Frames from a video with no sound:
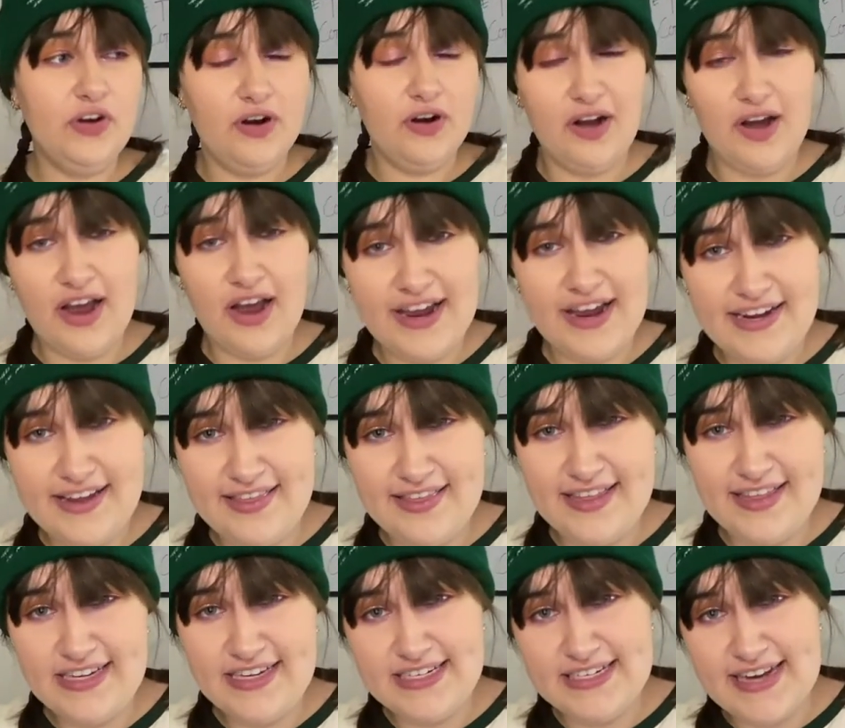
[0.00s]
on
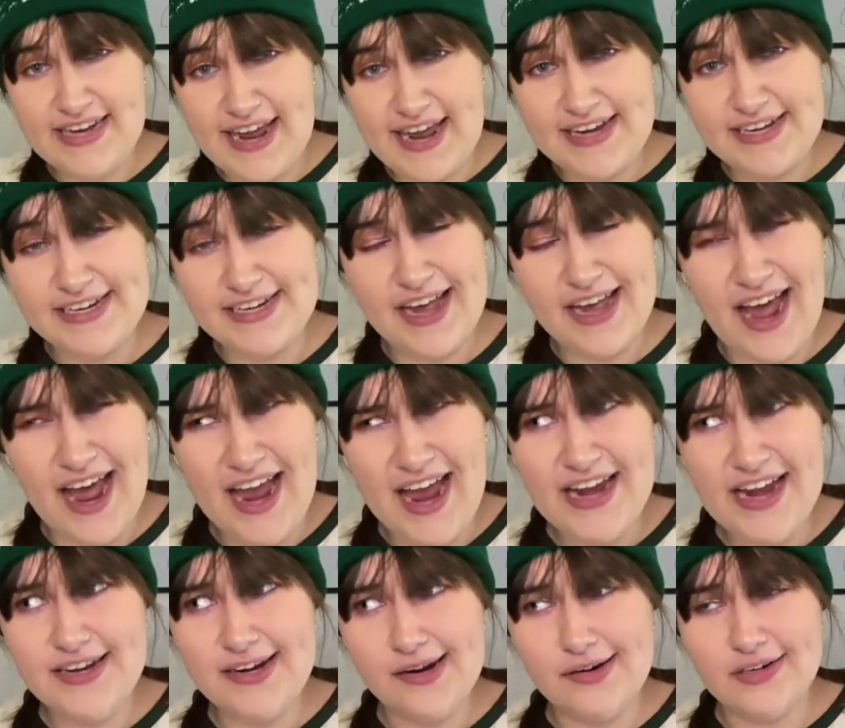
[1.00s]
this date,
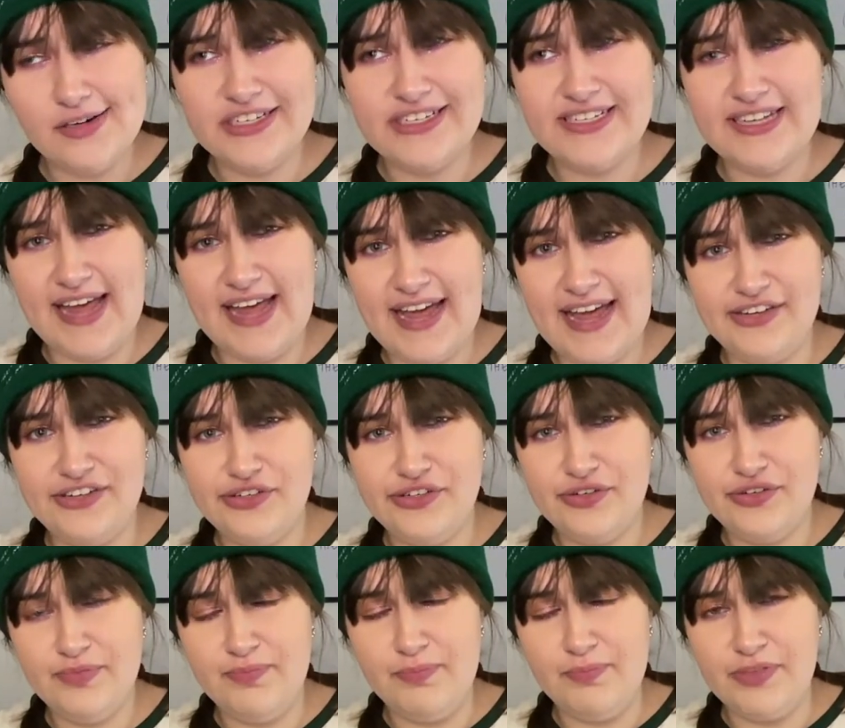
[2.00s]
I noticed that
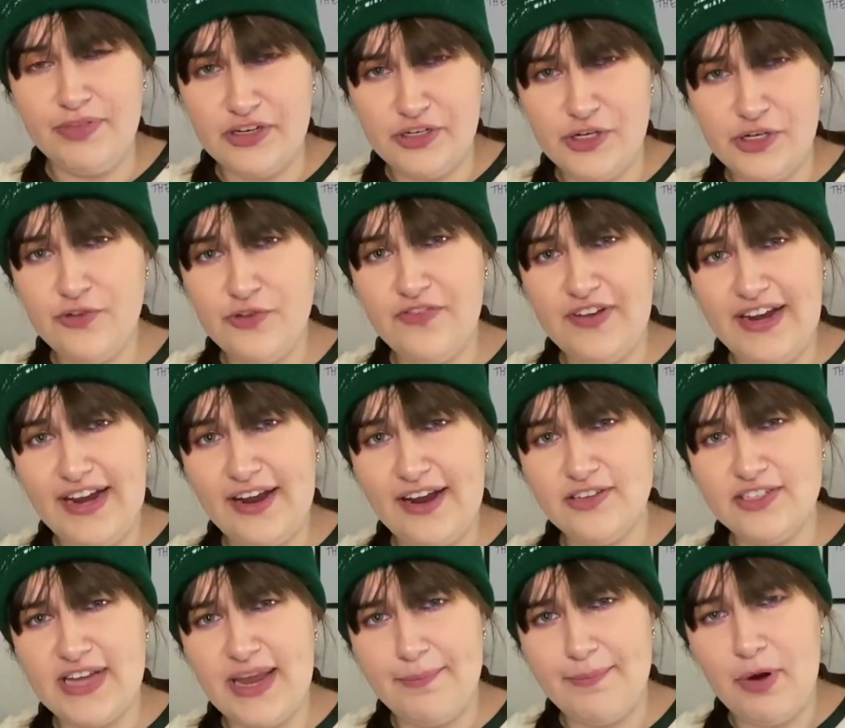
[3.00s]
the two
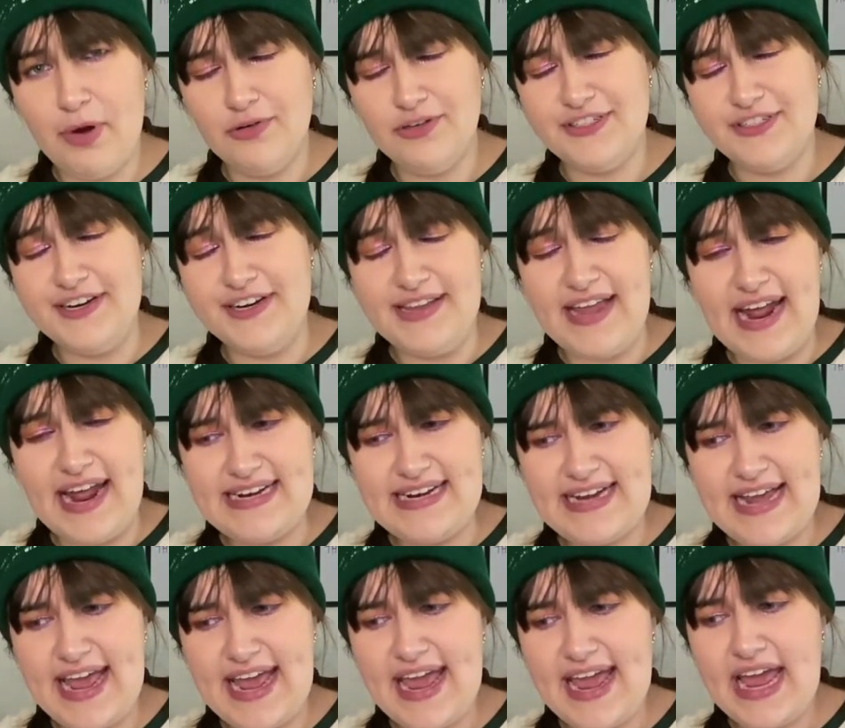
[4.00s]
videos I posted that
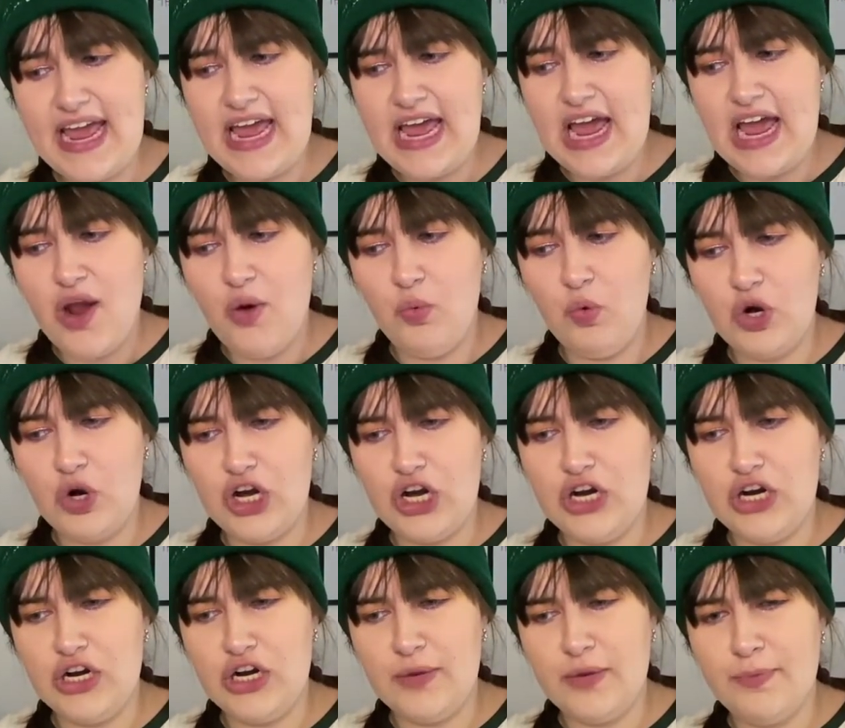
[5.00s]
day
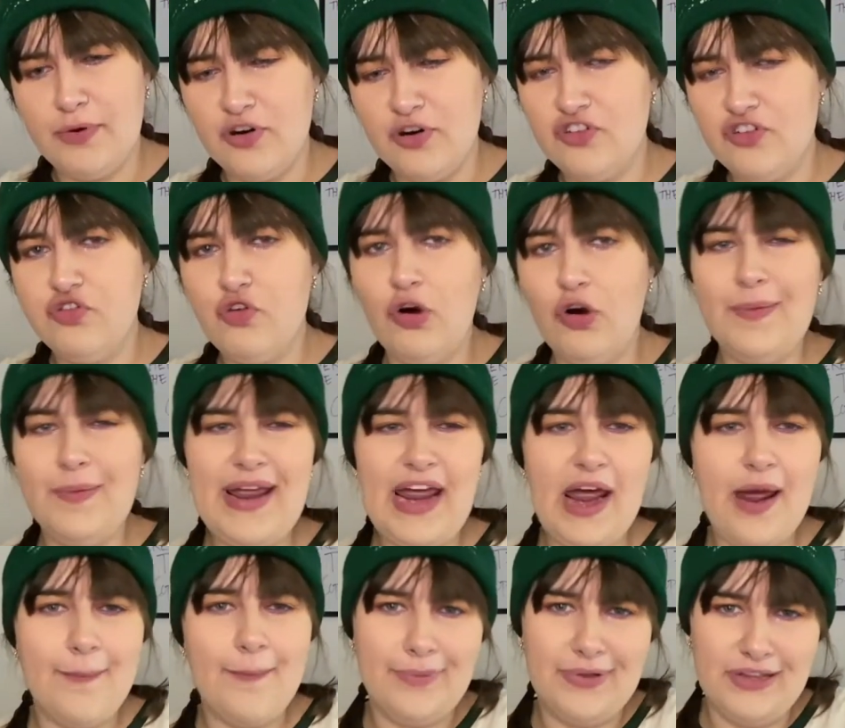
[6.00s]
were
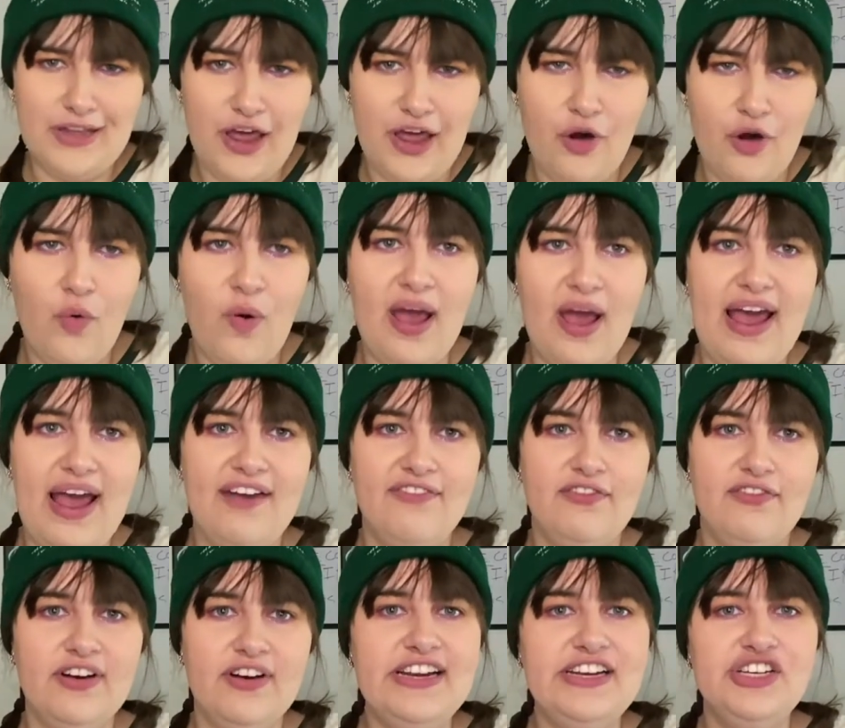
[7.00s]
performing below
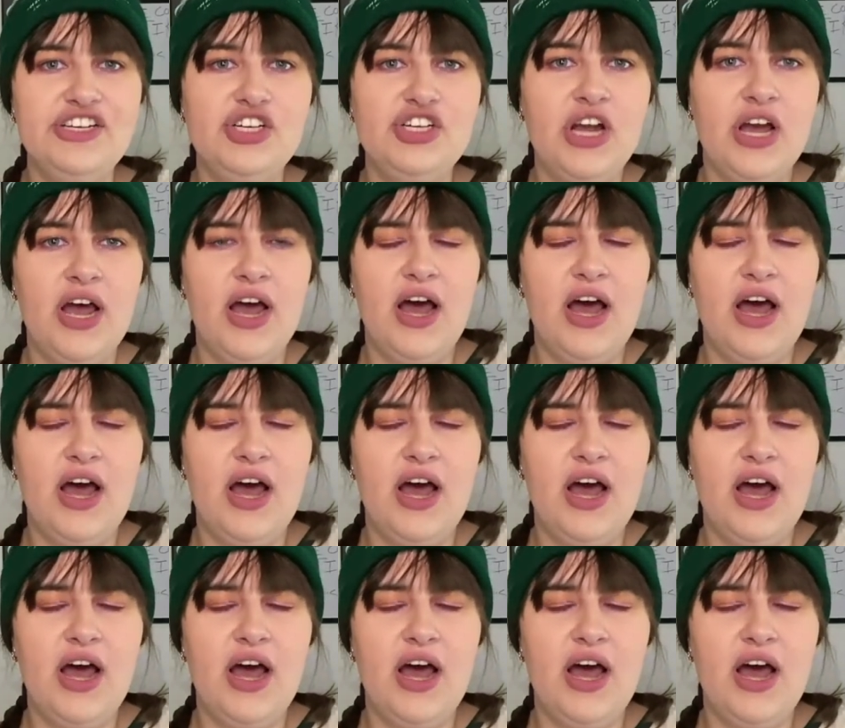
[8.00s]
average.